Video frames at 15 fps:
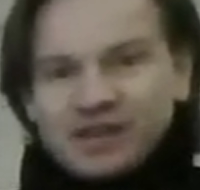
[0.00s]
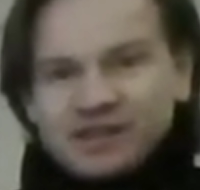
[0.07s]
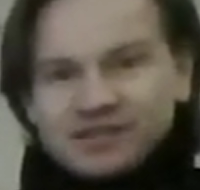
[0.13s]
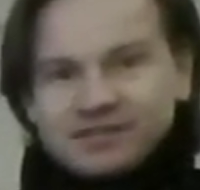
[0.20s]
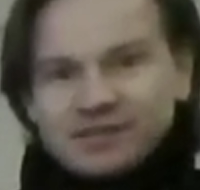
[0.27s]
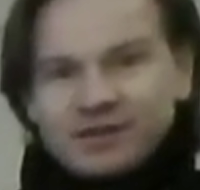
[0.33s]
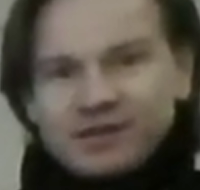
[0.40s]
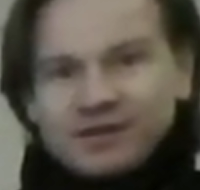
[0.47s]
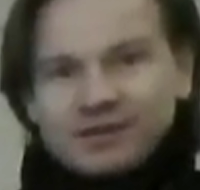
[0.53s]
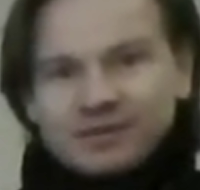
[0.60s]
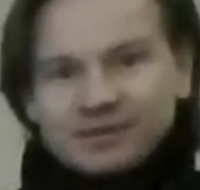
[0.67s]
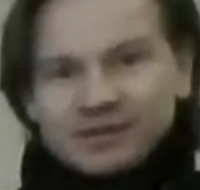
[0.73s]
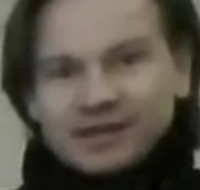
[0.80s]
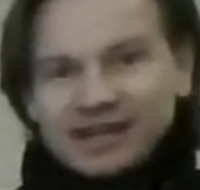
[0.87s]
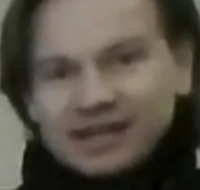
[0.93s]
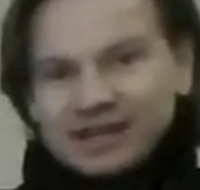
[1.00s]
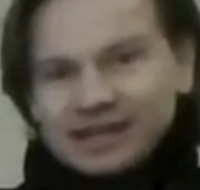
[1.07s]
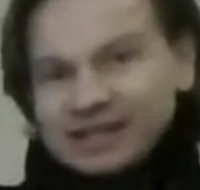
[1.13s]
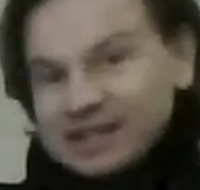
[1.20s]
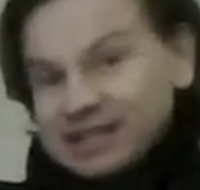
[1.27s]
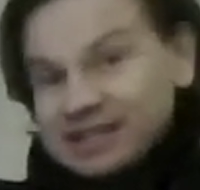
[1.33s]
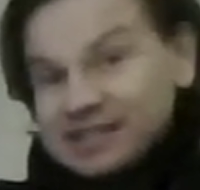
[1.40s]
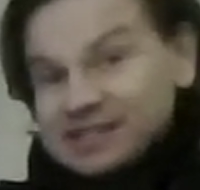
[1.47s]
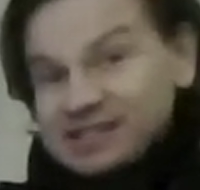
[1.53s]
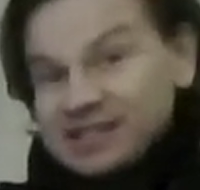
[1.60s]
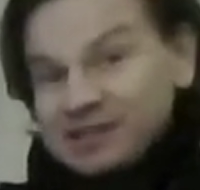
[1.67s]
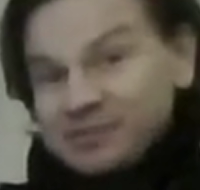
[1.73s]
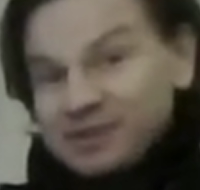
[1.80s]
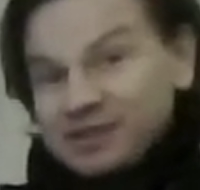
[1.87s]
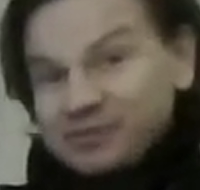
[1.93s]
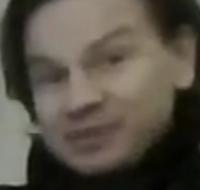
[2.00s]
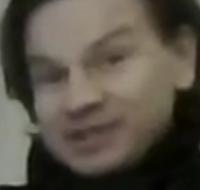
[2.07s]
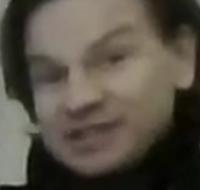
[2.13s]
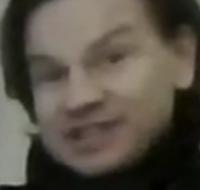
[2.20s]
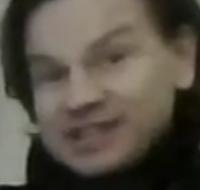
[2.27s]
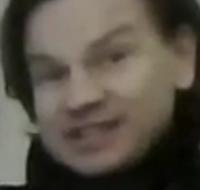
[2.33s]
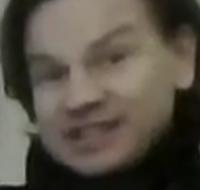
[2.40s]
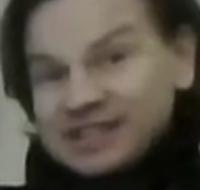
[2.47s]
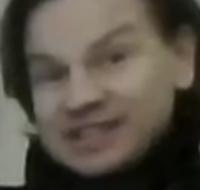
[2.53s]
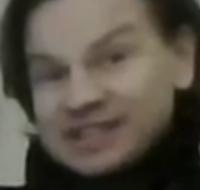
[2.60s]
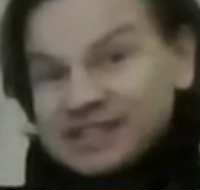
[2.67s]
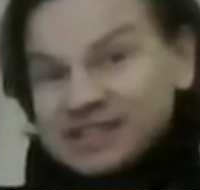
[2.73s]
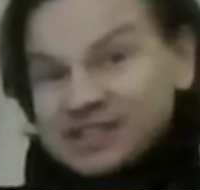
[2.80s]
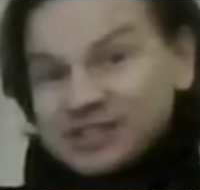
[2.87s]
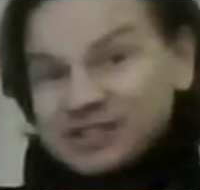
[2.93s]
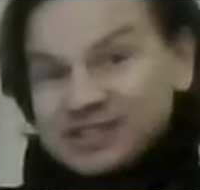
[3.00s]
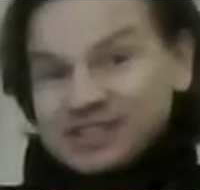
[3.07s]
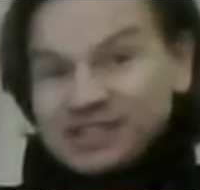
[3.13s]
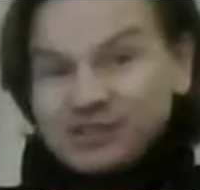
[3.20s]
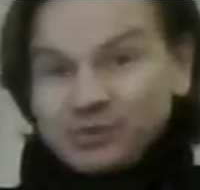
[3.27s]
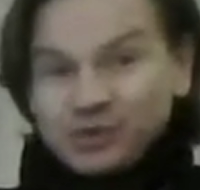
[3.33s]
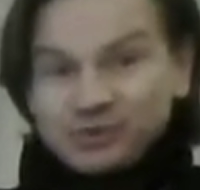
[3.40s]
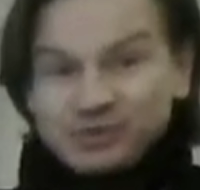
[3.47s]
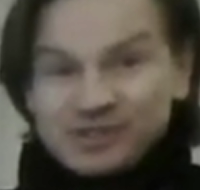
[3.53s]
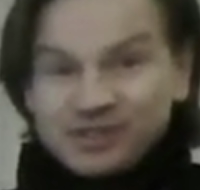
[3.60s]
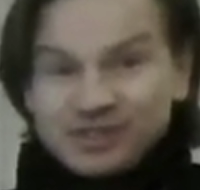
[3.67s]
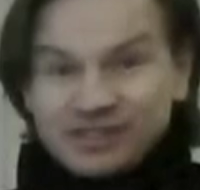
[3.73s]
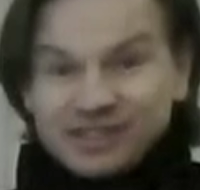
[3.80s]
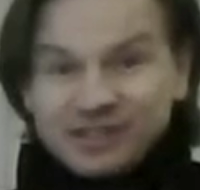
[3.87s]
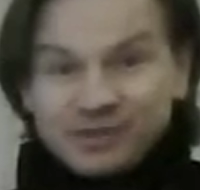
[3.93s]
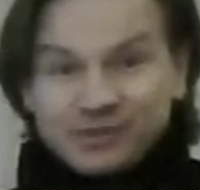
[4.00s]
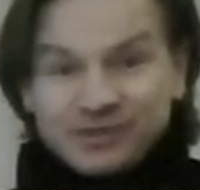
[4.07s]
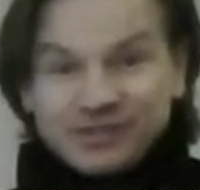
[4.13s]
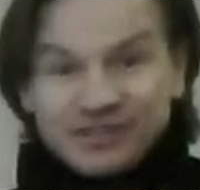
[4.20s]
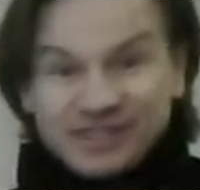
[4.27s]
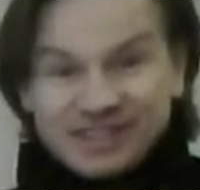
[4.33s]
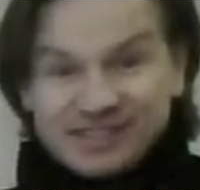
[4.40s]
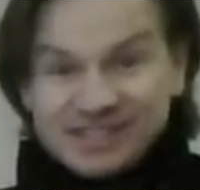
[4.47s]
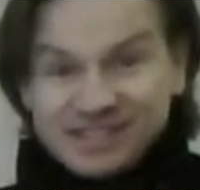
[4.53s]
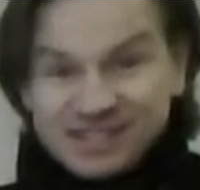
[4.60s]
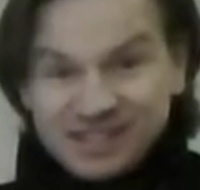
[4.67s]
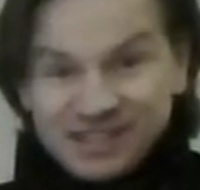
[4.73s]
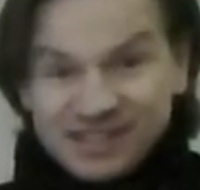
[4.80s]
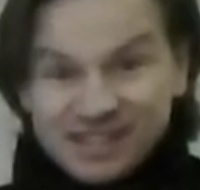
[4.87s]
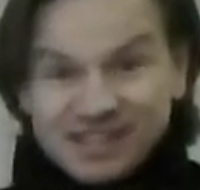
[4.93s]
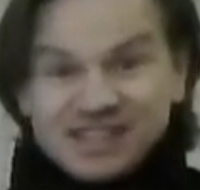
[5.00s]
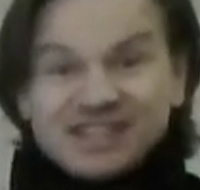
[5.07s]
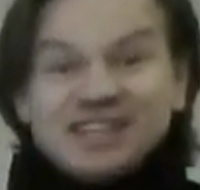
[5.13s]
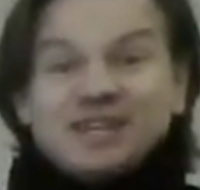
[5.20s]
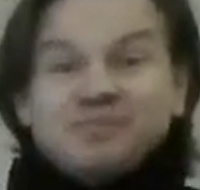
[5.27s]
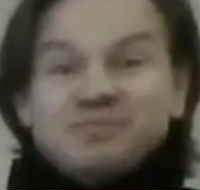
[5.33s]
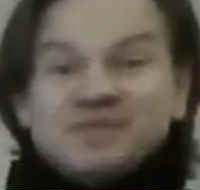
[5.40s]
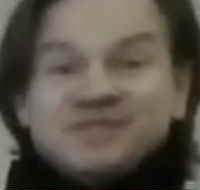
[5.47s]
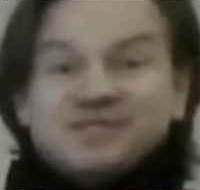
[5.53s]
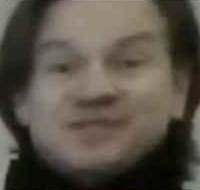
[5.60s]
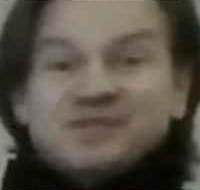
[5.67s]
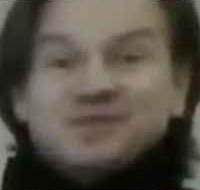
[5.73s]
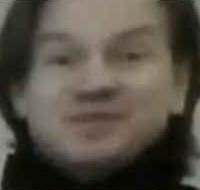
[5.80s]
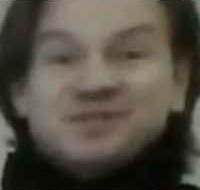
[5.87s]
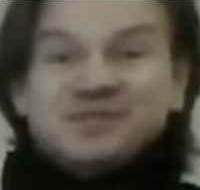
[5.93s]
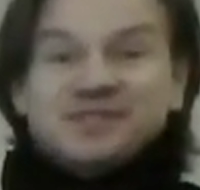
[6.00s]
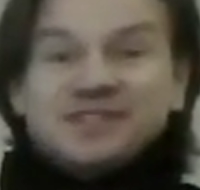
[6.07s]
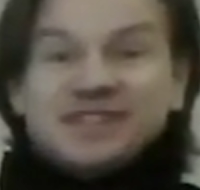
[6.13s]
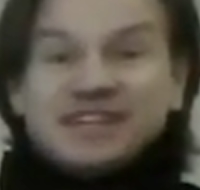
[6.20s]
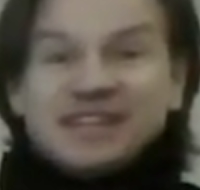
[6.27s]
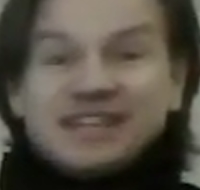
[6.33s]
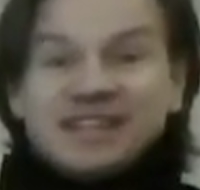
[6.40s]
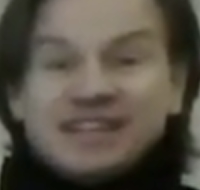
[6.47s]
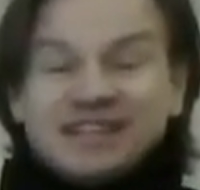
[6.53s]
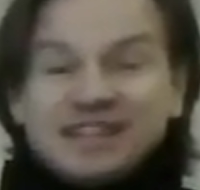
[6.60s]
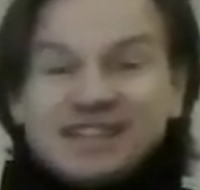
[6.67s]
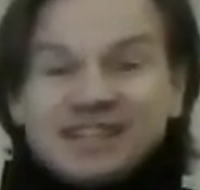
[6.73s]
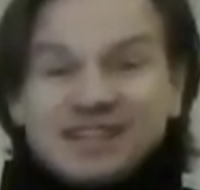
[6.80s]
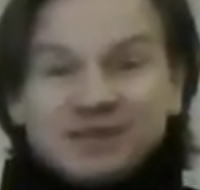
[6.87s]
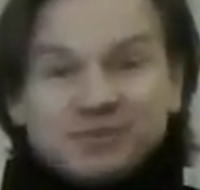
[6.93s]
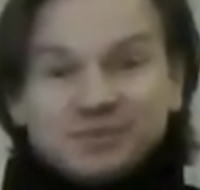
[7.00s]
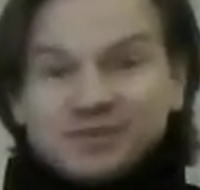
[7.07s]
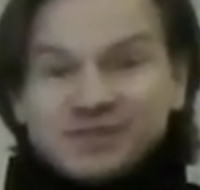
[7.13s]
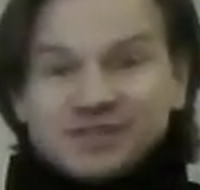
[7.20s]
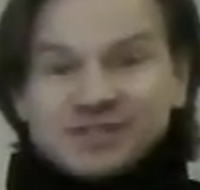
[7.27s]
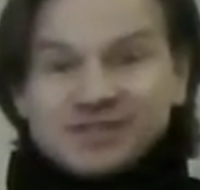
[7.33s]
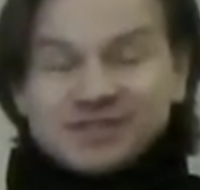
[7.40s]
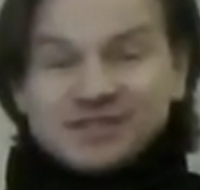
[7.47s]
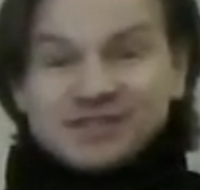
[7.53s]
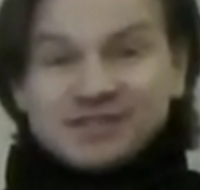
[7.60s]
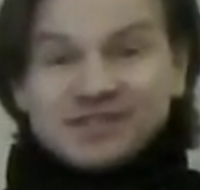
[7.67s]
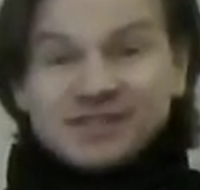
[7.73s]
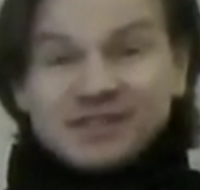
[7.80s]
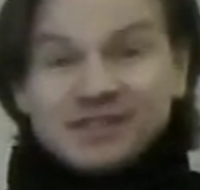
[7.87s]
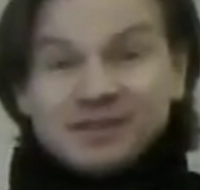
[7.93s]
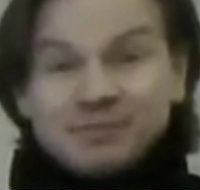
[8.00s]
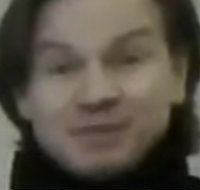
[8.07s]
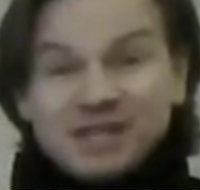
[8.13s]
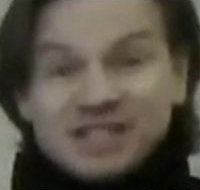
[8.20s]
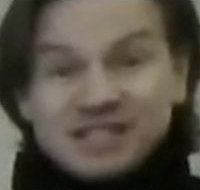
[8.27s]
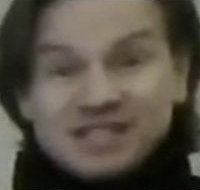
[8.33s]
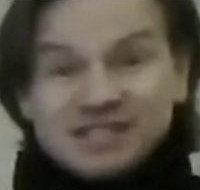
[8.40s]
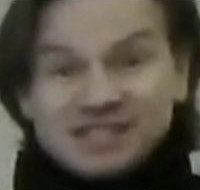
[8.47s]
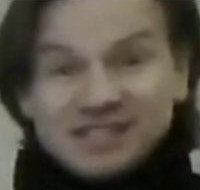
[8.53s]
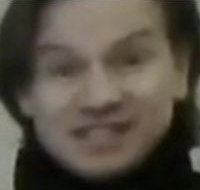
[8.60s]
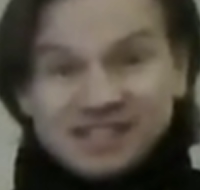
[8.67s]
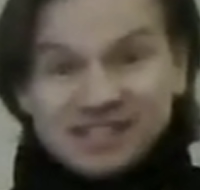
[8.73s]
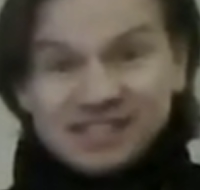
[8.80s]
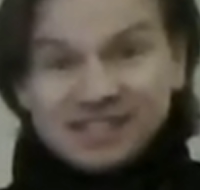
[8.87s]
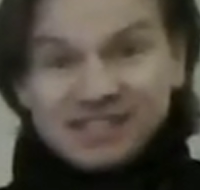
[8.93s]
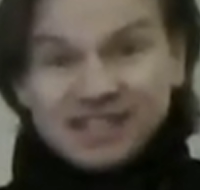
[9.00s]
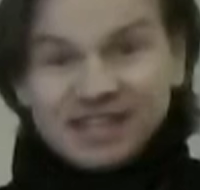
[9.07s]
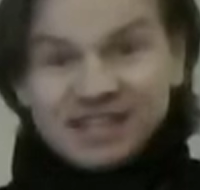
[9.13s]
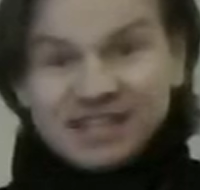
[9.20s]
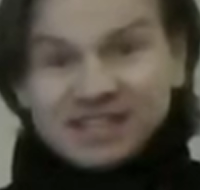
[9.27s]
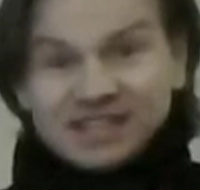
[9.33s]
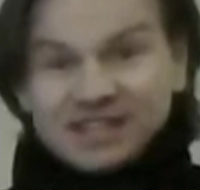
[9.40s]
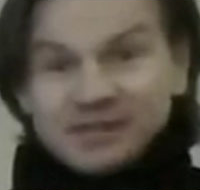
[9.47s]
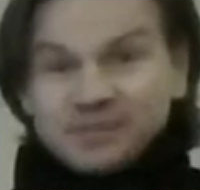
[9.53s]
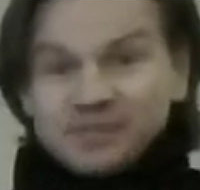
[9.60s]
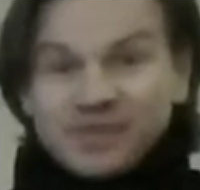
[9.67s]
So this time I will continue what we started out in the sixth episode, and that was the men's jacket.